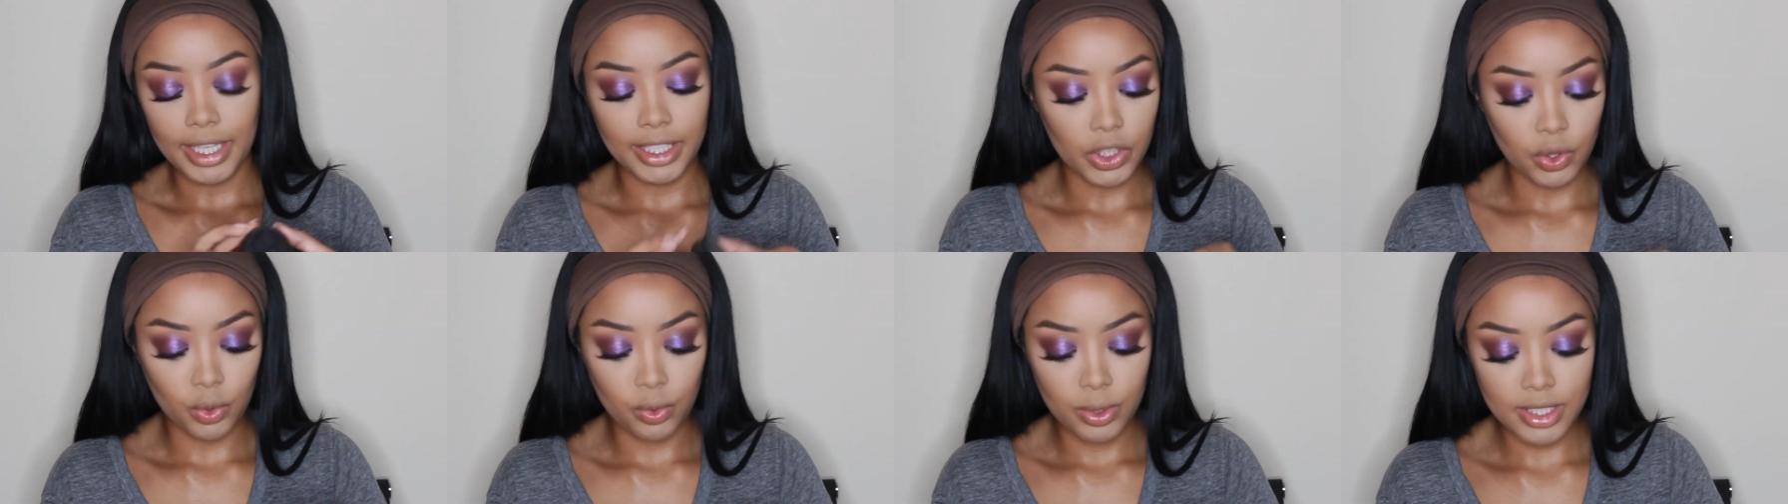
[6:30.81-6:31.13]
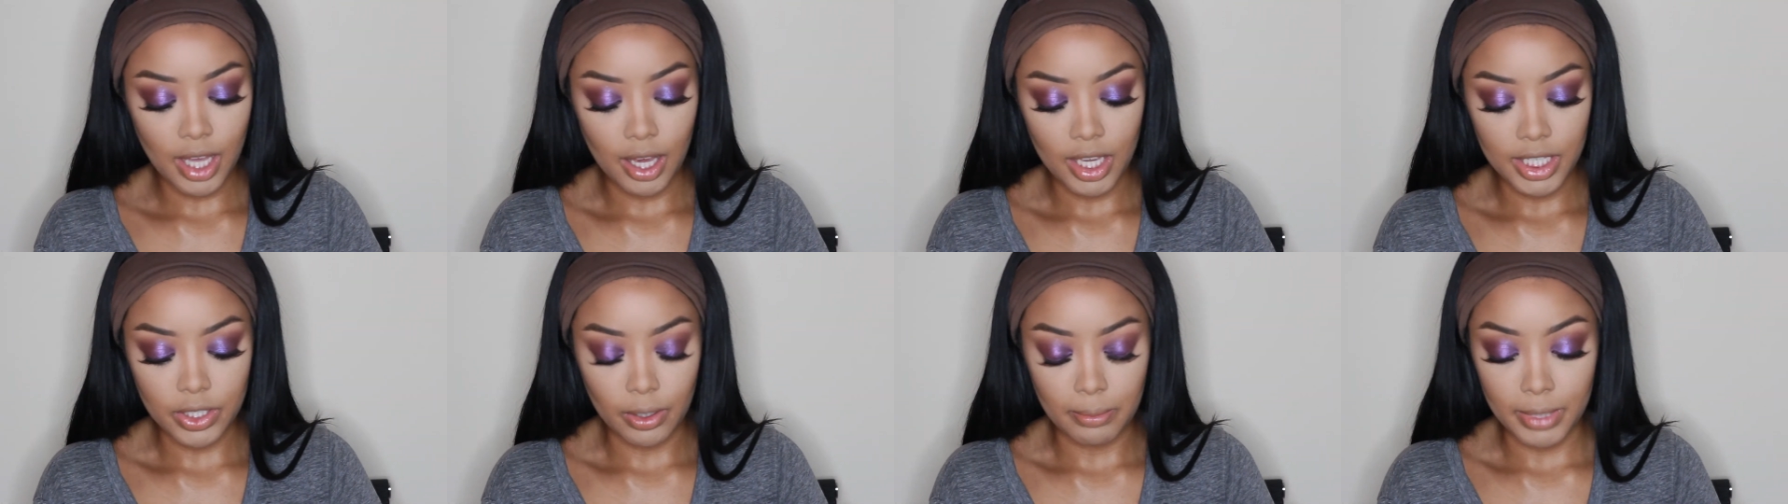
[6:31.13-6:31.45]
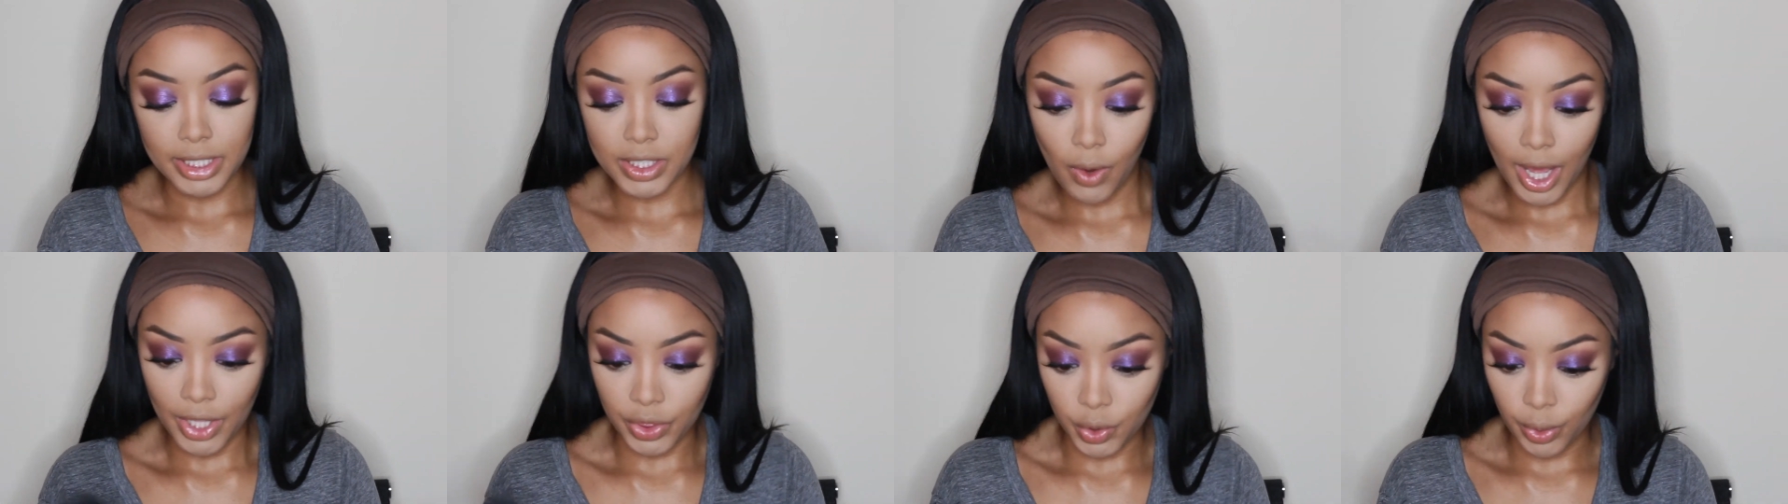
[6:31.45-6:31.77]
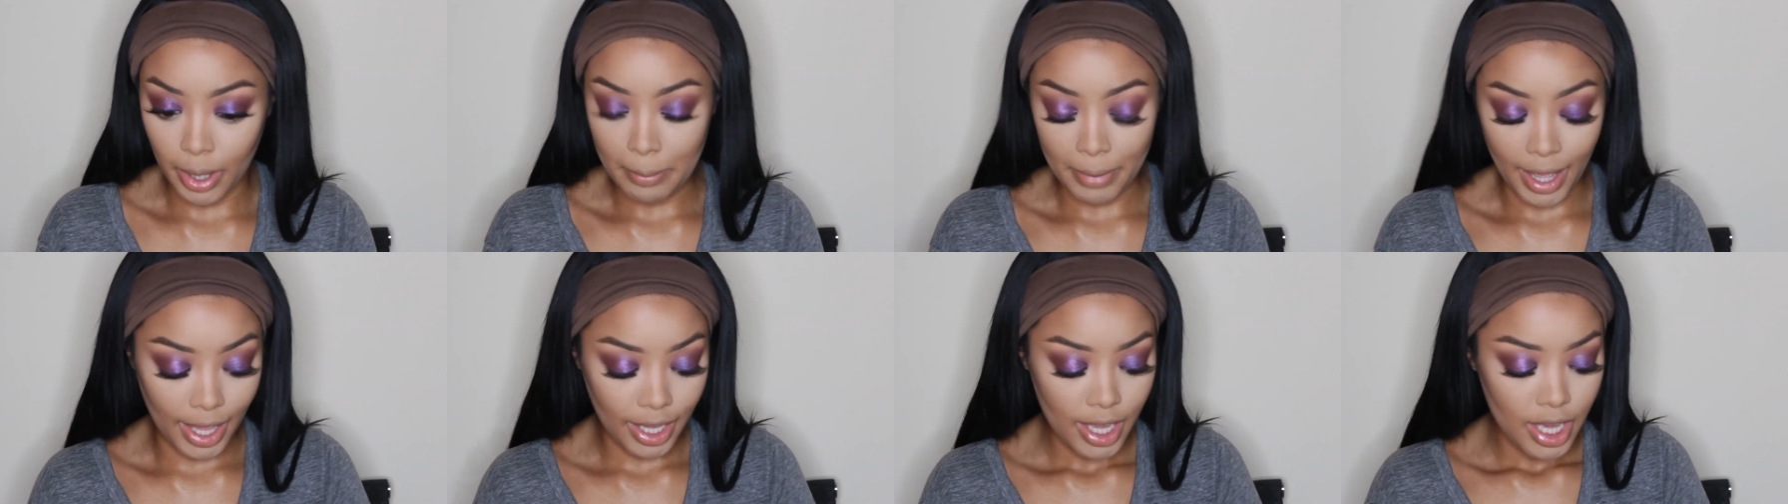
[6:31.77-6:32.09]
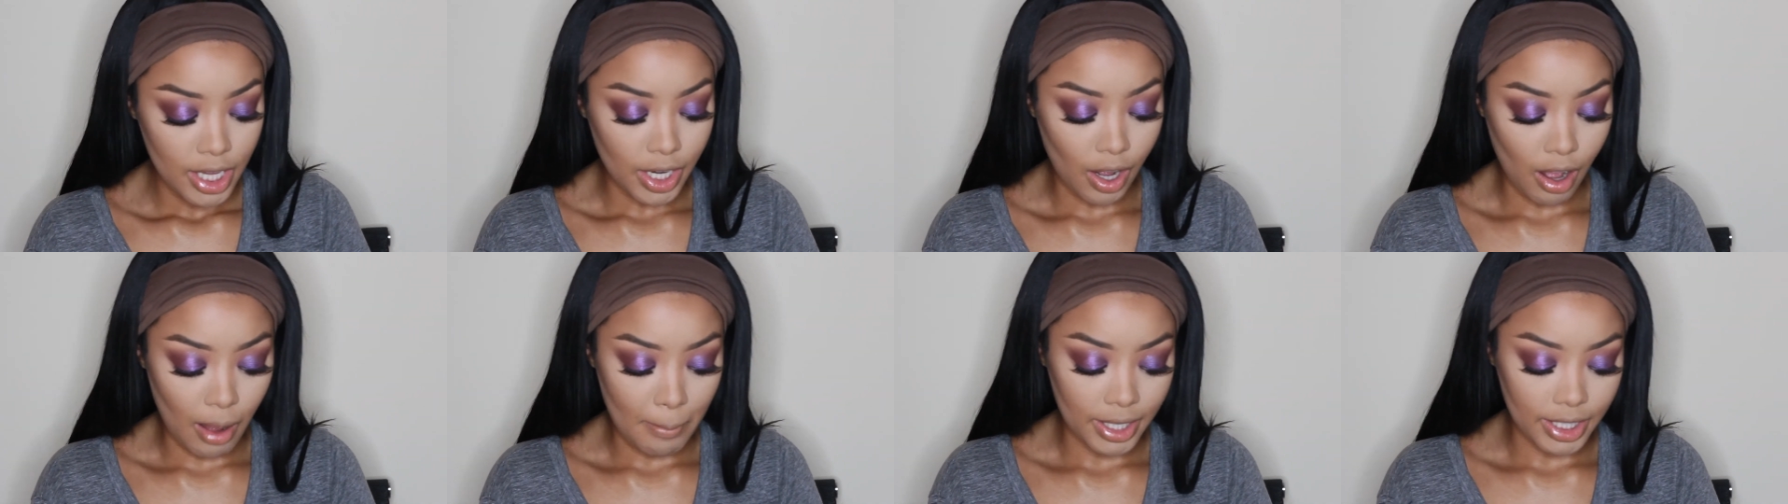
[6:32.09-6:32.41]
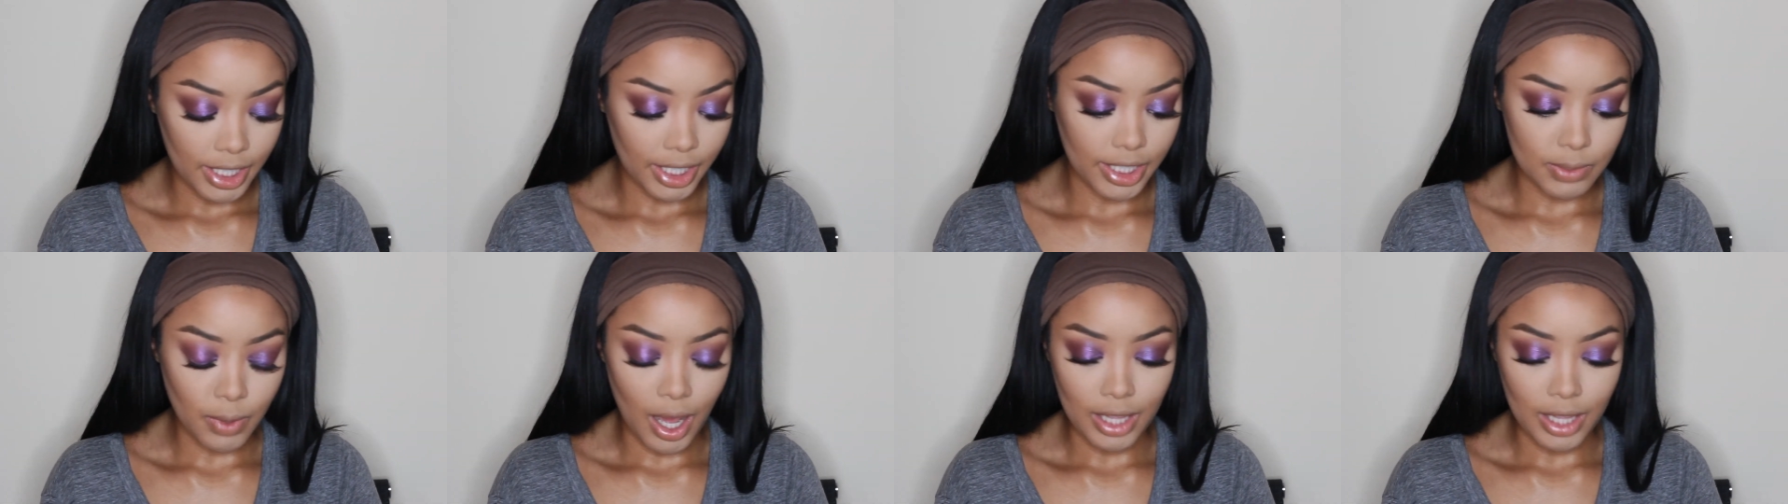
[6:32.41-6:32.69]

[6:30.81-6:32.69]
face with my MAC Studio Finish